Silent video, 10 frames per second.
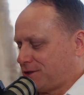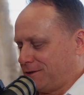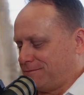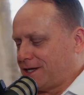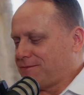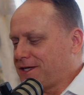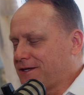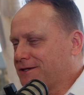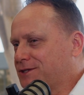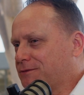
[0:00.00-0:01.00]
so
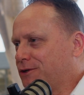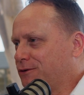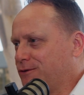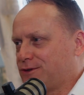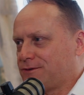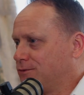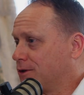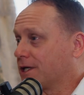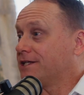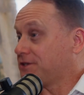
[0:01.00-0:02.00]
maybe someone who's
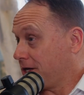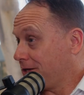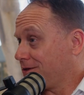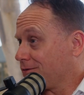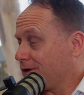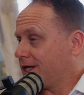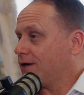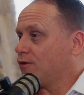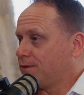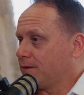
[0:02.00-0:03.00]
not collecting anything right
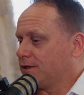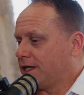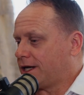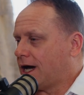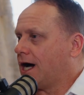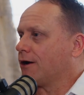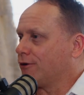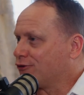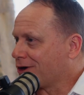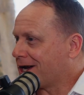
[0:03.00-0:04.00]
now or people that are
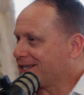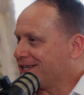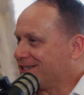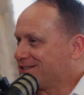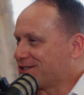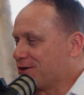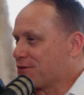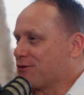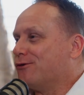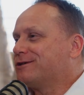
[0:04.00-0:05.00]
and are drowning in it, so
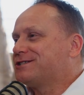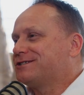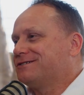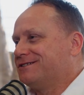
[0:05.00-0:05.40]
your thoughts.